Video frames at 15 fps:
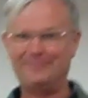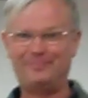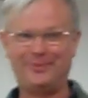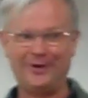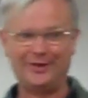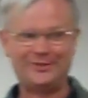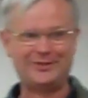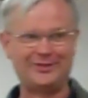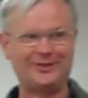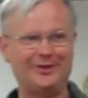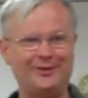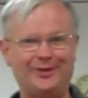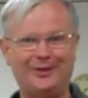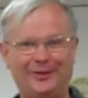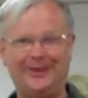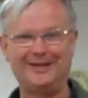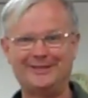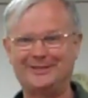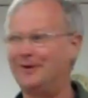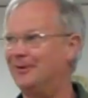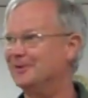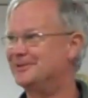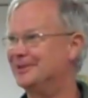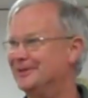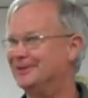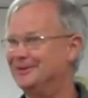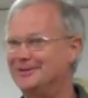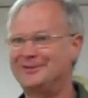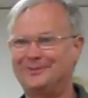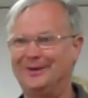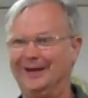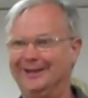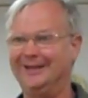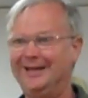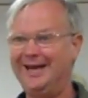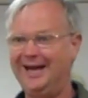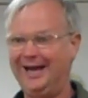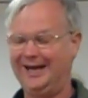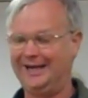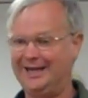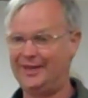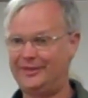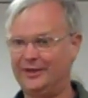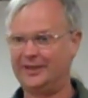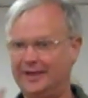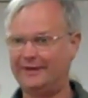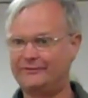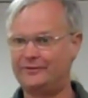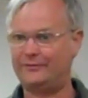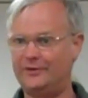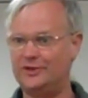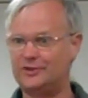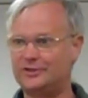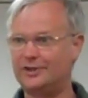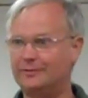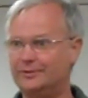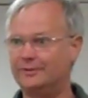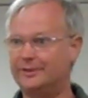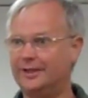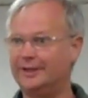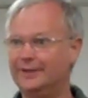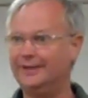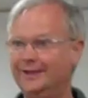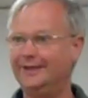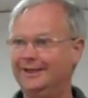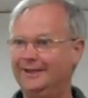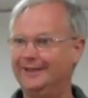but the other things are also good as well. And I think I have to finish now, don't I?